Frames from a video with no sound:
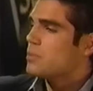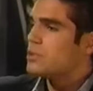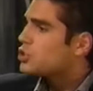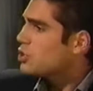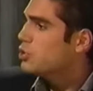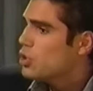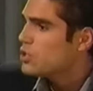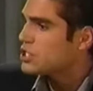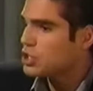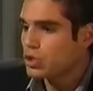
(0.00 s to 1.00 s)
Mr.
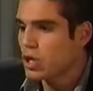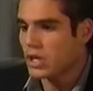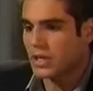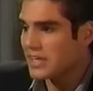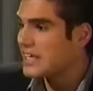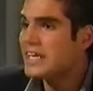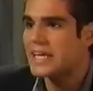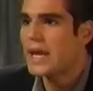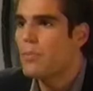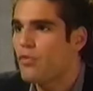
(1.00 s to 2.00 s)
Lewis, look, he
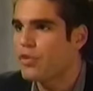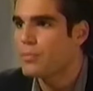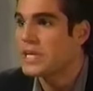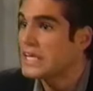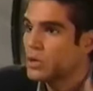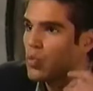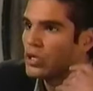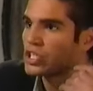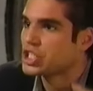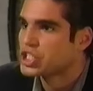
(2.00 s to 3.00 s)
came over to me. He
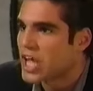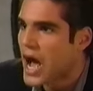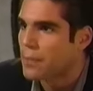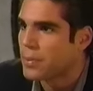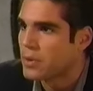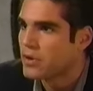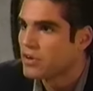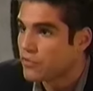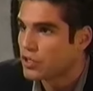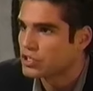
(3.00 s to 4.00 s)
wouldn't stop,
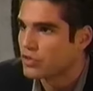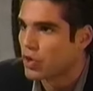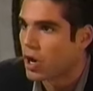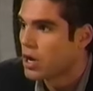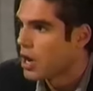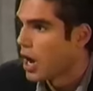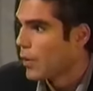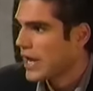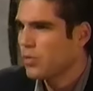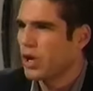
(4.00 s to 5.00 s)
first of all,
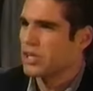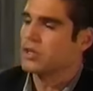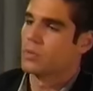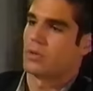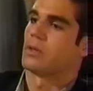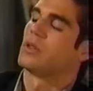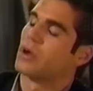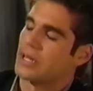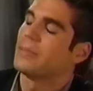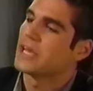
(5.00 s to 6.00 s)
all right? What?
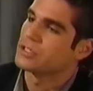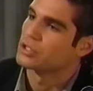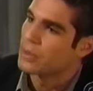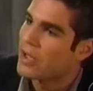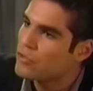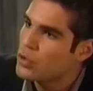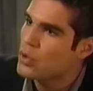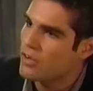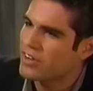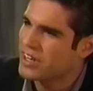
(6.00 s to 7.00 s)
Okay, let me ask you something. Have
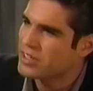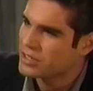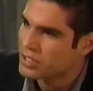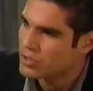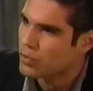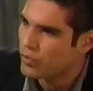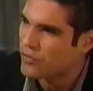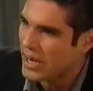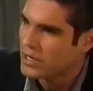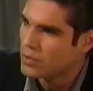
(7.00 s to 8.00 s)
you ever gotten into a
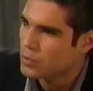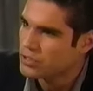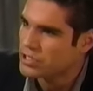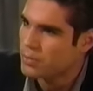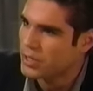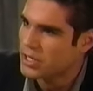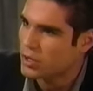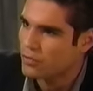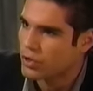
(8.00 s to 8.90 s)
fight with somebody? Over...